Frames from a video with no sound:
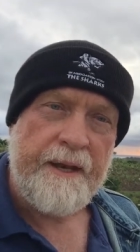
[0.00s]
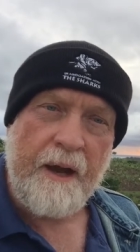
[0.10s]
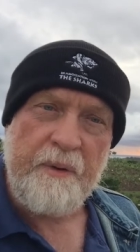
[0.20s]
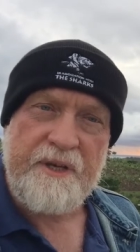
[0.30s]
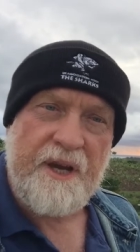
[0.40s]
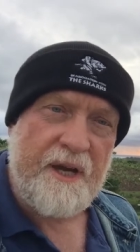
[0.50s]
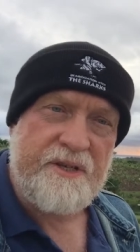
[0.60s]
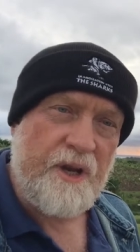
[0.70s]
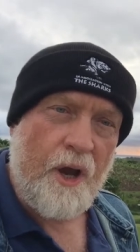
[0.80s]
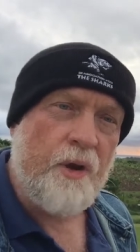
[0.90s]
Now he
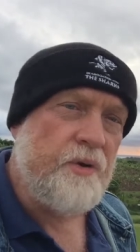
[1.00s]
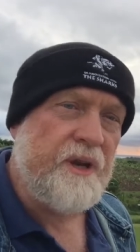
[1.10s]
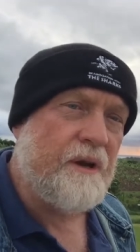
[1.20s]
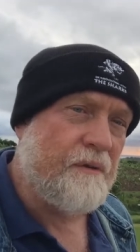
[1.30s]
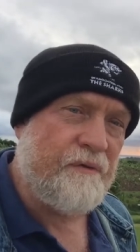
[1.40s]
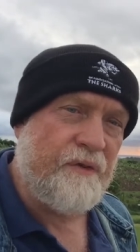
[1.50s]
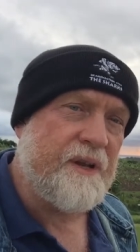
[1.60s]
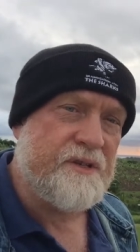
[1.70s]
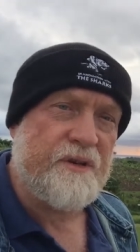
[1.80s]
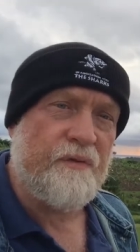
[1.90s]
takes the only
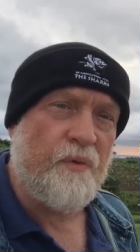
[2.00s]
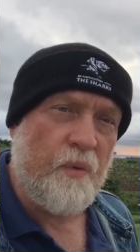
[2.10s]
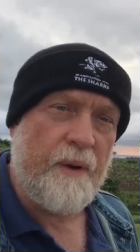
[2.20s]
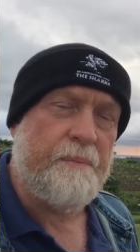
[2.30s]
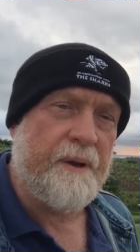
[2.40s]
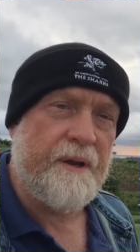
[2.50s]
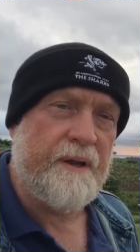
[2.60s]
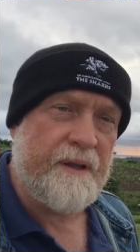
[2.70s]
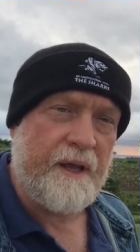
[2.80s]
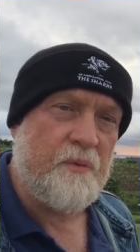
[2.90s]
offensive
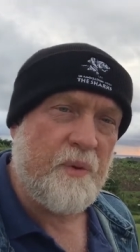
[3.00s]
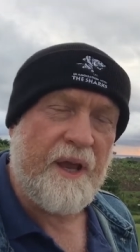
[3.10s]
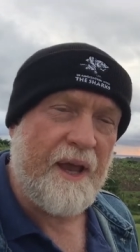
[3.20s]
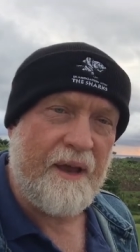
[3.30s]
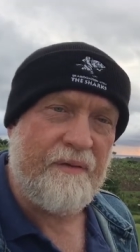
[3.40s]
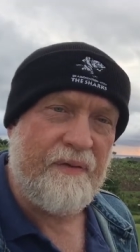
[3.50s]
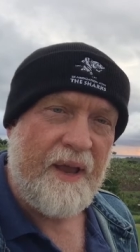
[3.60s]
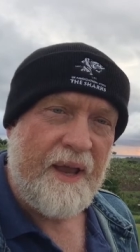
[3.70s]
weapon that we have